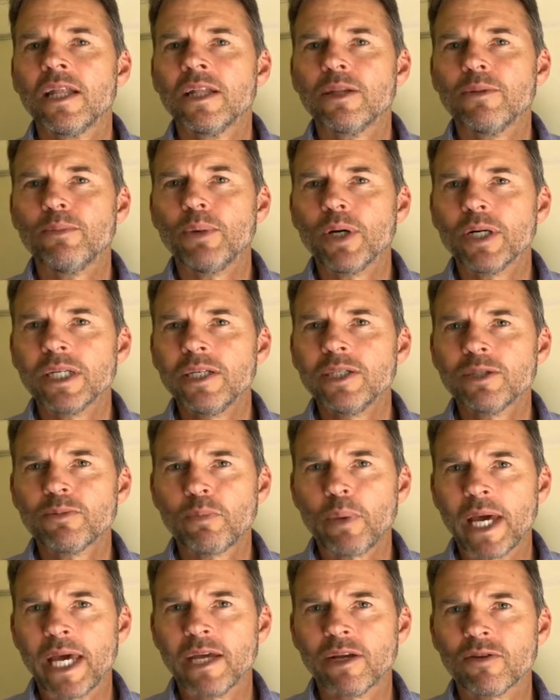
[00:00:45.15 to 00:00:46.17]
The body's
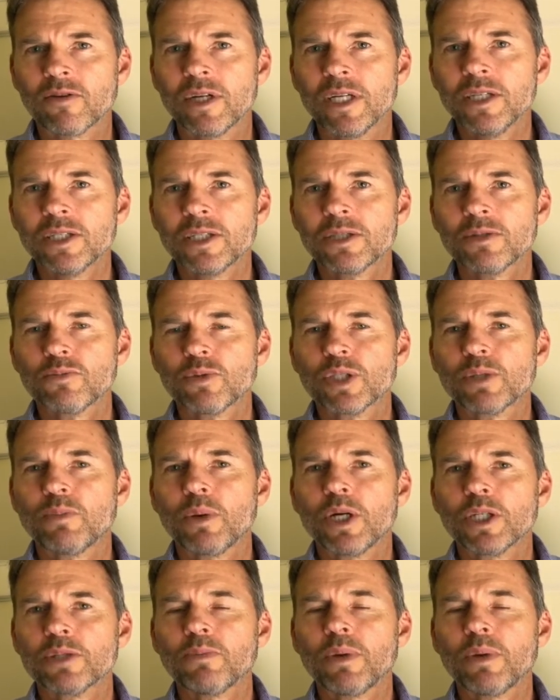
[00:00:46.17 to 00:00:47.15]
pancreas responds